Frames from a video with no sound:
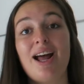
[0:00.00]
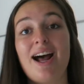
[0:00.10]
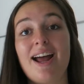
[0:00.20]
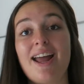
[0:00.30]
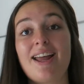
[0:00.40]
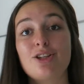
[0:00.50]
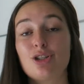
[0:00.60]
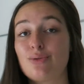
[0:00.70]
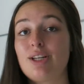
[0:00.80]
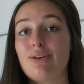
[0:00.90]
I
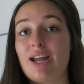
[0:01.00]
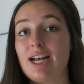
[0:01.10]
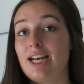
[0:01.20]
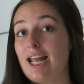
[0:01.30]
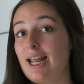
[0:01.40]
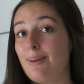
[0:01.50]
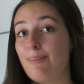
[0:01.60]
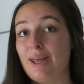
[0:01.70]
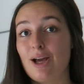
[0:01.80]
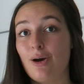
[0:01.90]
just recreated a
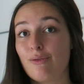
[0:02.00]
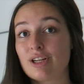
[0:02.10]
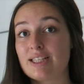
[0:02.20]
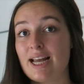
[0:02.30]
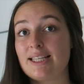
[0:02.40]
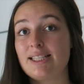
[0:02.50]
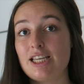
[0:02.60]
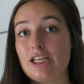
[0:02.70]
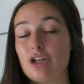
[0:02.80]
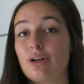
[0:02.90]
big oversized
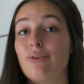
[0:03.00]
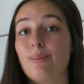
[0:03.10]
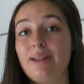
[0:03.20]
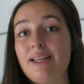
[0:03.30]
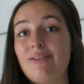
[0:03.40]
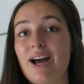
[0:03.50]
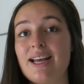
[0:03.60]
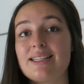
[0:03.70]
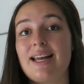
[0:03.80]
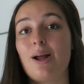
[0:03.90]
t-shirt from
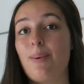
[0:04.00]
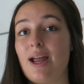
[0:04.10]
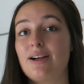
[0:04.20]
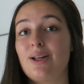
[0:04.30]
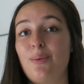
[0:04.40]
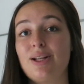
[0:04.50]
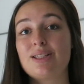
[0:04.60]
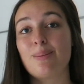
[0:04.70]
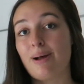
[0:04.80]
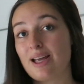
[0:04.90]
Levi's and I paired it with
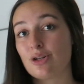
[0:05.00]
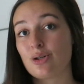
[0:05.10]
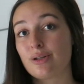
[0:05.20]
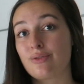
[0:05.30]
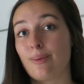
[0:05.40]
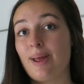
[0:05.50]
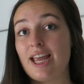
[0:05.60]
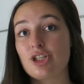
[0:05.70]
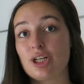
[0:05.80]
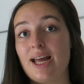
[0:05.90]
some biker shorts from
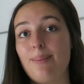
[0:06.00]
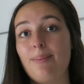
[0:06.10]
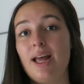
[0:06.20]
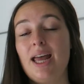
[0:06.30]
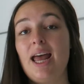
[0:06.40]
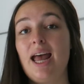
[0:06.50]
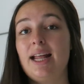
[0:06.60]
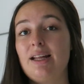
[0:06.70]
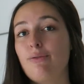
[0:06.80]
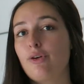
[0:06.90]
H&M.
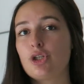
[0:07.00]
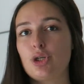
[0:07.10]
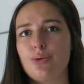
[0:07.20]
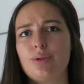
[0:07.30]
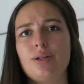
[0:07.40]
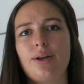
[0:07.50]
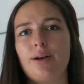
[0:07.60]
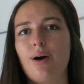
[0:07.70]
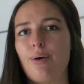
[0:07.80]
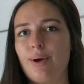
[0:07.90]
And then for shoes, you can
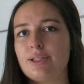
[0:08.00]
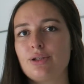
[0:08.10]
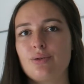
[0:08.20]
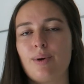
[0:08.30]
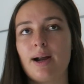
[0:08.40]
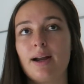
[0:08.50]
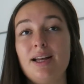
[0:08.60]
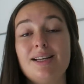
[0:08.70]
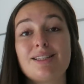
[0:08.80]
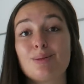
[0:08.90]
always just wear
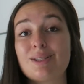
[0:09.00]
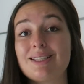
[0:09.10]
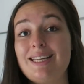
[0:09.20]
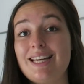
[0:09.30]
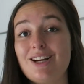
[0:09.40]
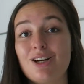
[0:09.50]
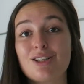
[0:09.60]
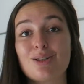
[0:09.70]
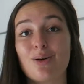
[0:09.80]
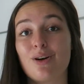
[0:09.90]
some
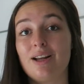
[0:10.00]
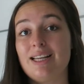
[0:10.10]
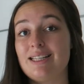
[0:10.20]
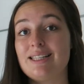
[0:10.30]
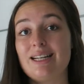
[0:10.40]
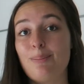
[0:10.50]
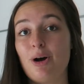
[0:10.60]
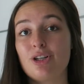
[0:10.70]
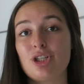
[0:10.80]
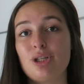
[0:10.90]
sneakers or easy
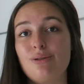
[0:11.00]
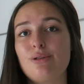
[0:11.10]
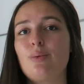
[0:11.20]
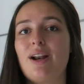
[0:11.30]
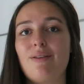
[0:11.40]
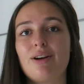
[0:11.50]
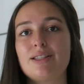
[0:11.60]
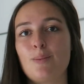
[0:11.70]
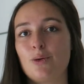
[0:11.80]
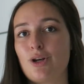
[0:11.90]
slip-on shoes, whatever
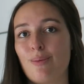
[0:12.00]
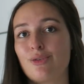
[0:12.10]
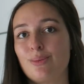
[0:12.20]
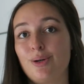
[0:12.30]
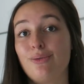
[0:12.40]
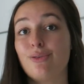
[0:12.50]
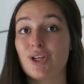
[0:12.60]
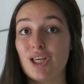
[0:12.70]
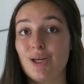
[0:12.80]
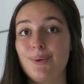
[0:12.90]
is most comfortable for
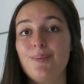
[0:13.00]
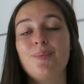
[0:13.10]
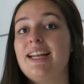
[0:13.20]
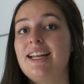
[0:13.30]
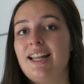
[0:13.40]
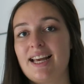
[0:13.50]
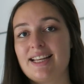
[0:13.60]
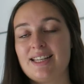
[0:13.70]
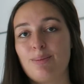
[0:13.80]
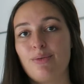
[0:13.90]
you. And then, like I
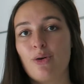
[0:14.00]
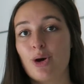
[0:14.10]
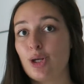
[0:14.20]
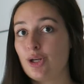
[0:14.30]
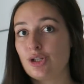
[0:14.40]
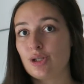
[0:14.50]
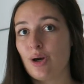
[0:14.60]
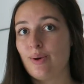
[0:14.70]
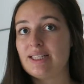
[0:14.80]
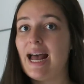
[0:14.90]
said before, you can just
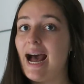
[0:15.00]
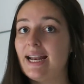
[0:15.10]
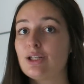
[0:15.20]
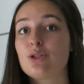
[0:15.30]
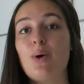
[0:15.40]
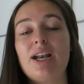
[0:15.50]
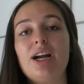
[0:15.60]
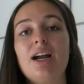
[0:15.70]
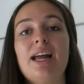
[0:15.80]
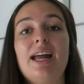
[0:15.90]
always add a
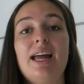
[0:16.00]
sweater.